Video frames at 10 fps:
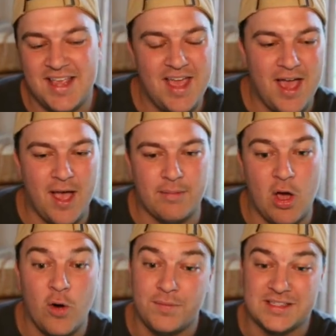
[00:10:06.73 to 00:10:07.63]
I
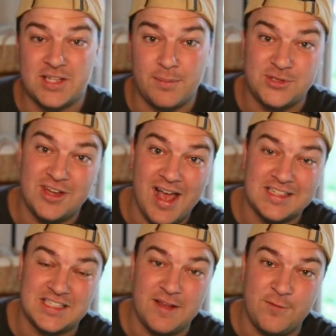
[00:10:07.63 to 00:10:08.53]
hope this helps you guys.
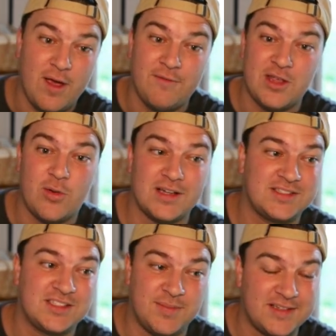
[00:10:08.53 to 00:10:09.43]
If you have any
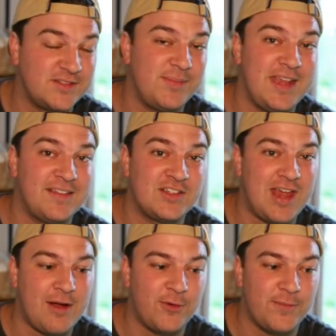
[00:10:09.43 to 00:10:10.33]
questions, message me in the chat
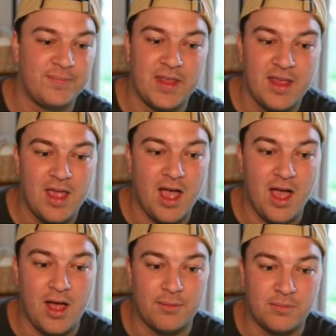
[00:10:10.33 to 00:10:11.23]
room.